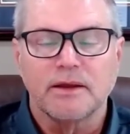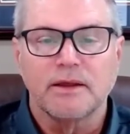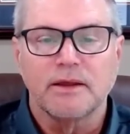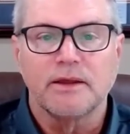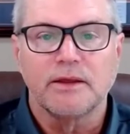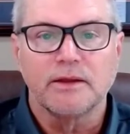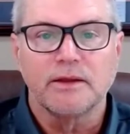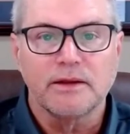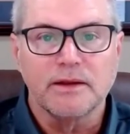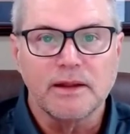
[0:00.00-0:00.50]

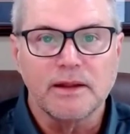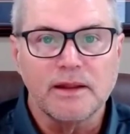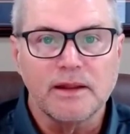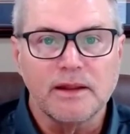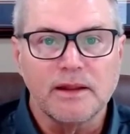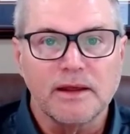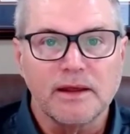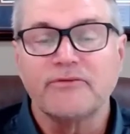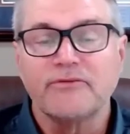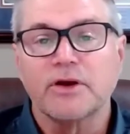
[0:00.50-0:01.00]
Good luck.
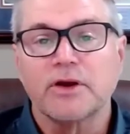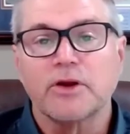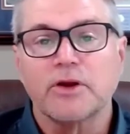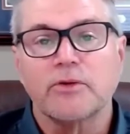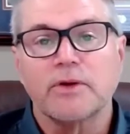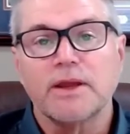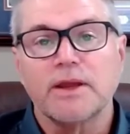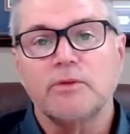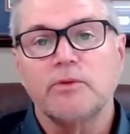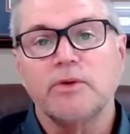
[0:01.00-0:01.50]
Have a
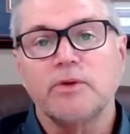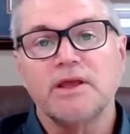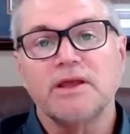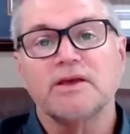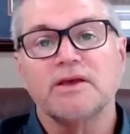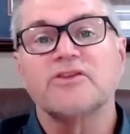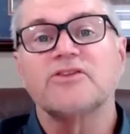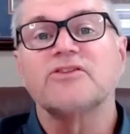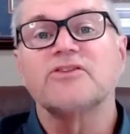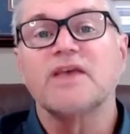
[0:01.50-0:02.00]
great week, a
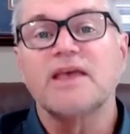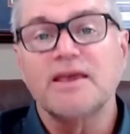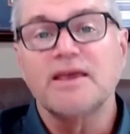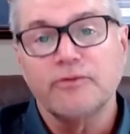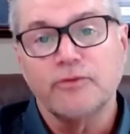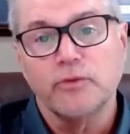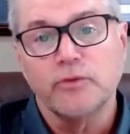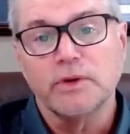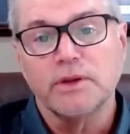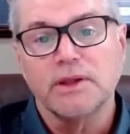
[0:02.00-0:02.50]

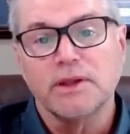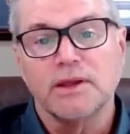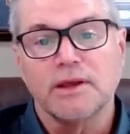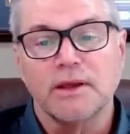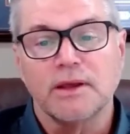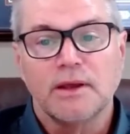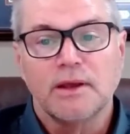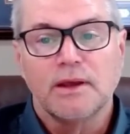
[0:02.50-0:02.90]
safe week,